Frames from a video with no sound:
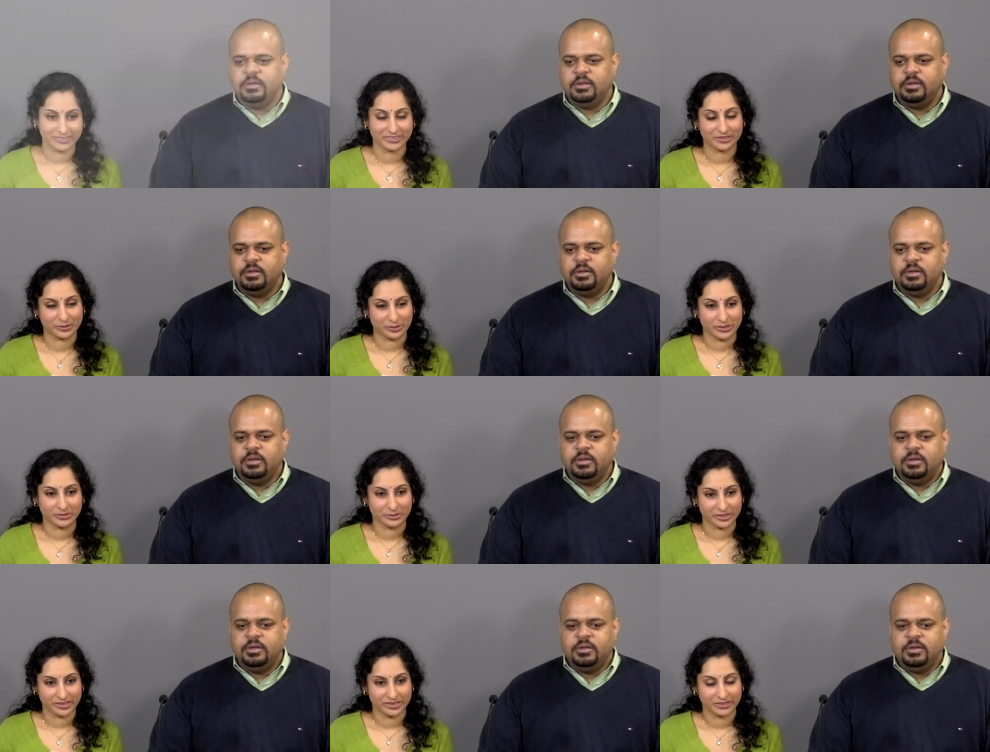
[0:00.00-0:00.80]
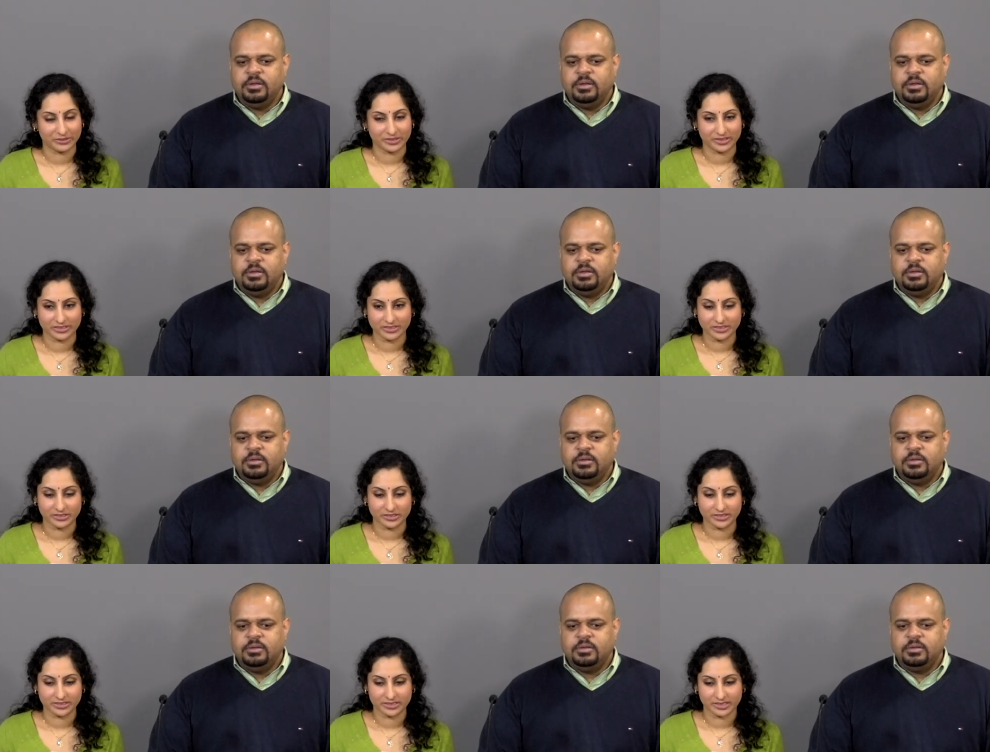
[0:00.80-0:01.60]
Speaker 1: enjoyed working with the
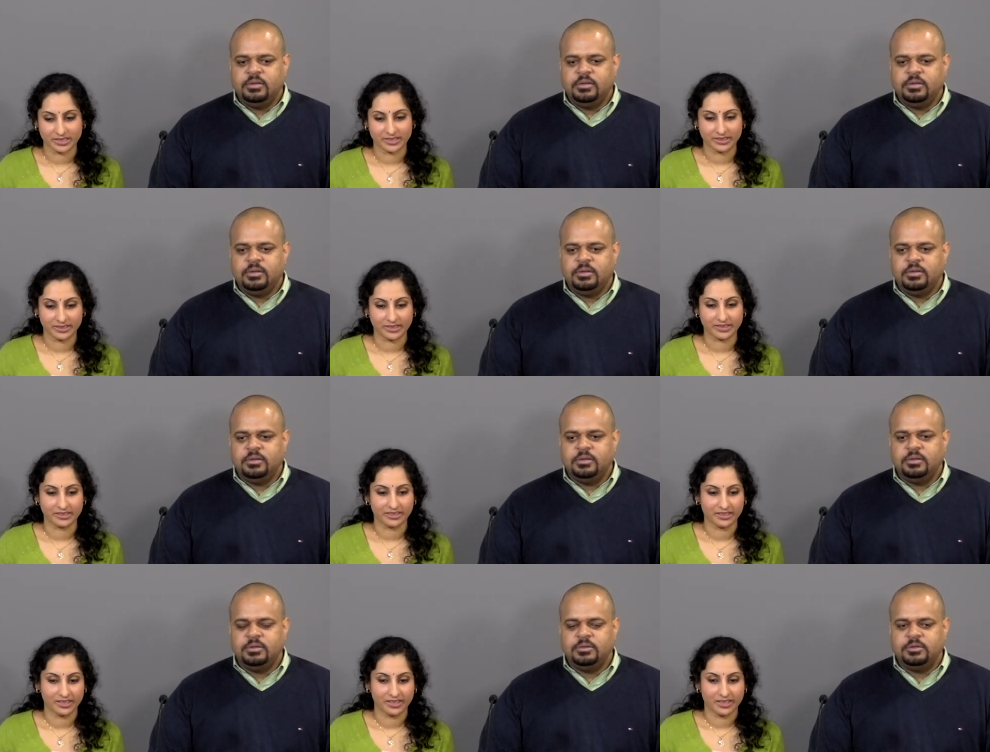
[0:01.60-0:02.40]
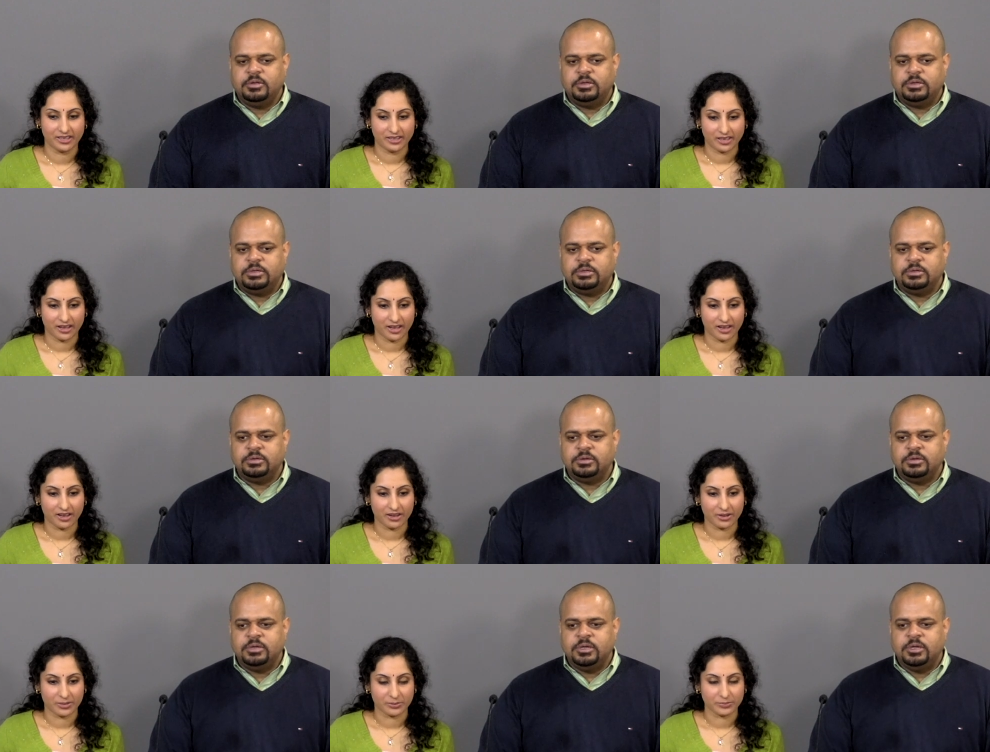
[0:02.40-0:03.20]
students, and I think
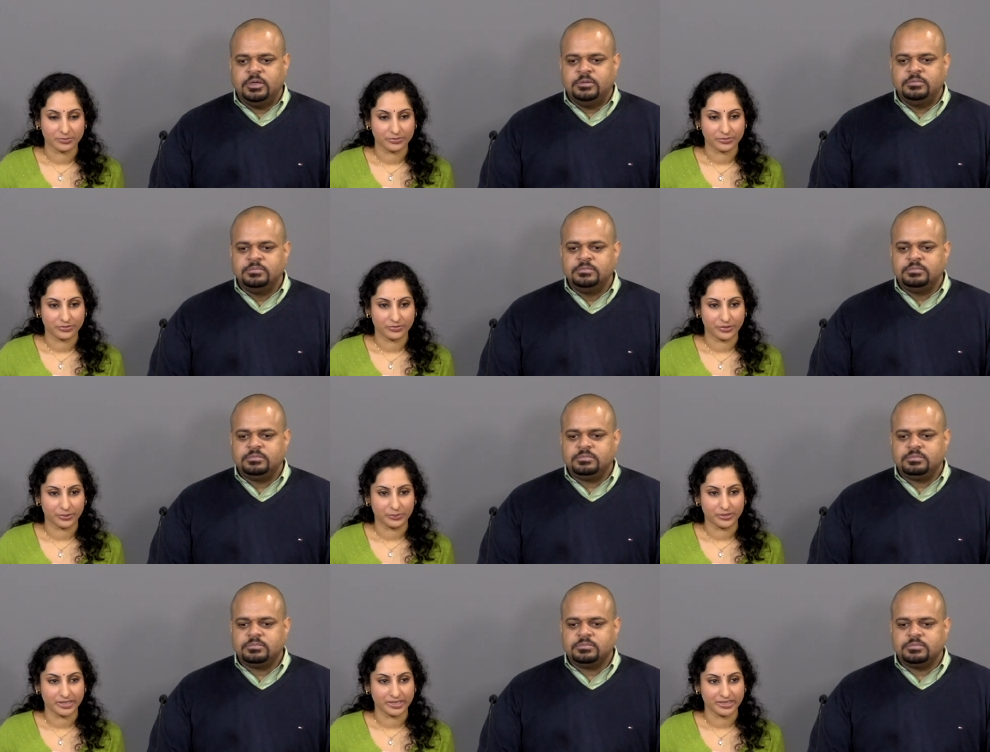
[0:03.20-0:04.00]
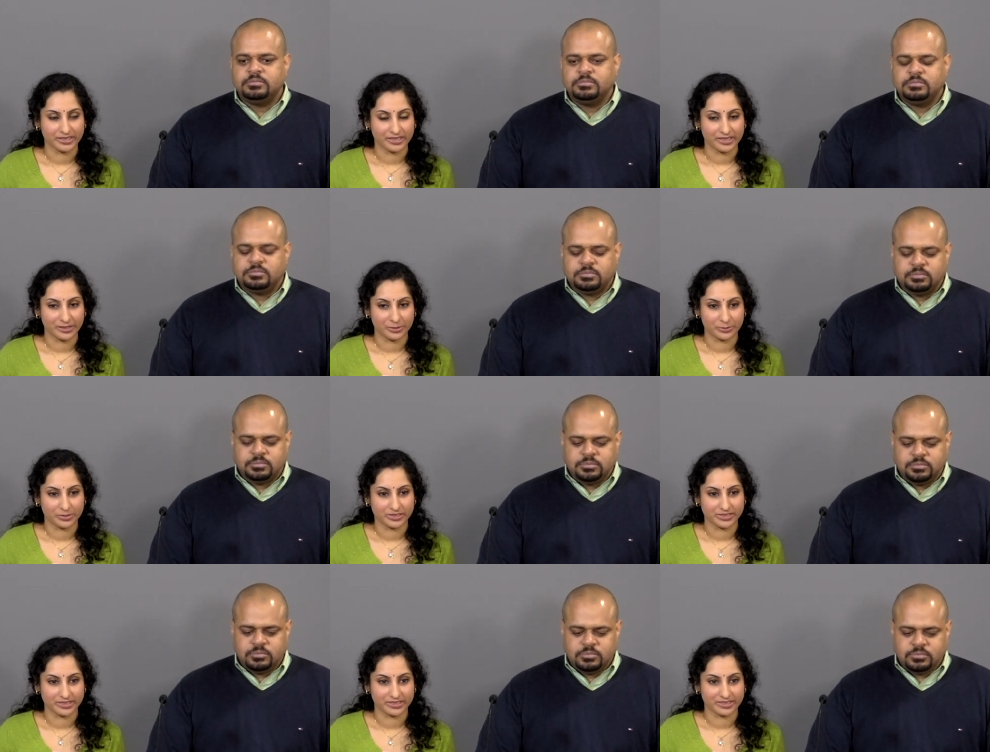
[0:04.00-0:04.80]
um, for me, it
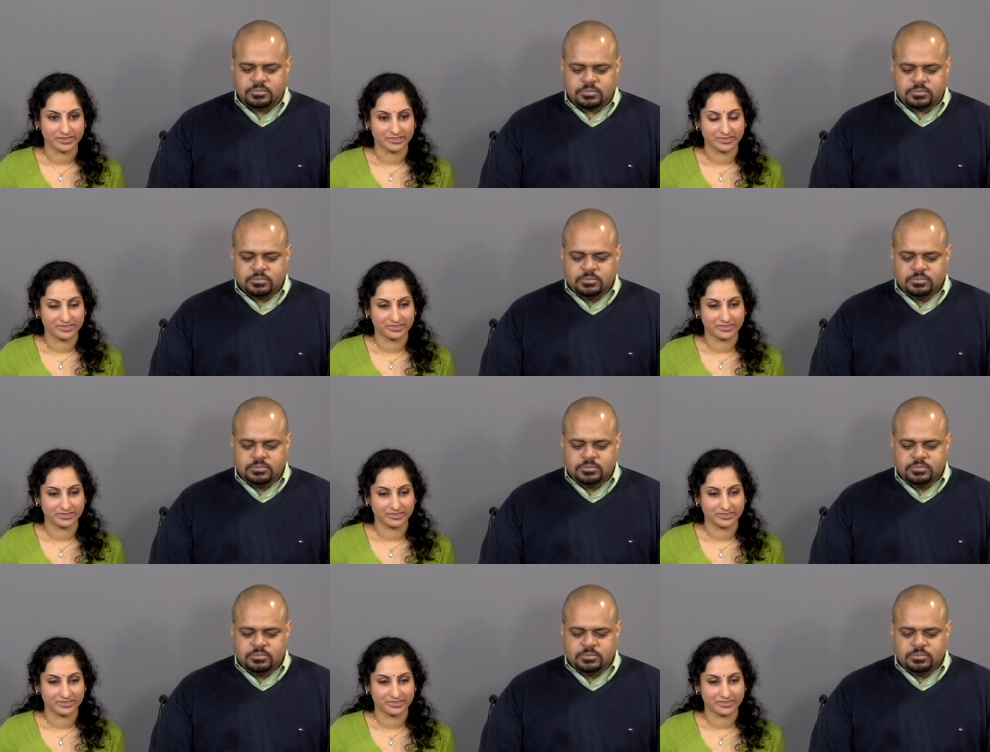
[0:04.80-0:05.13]
wasn't,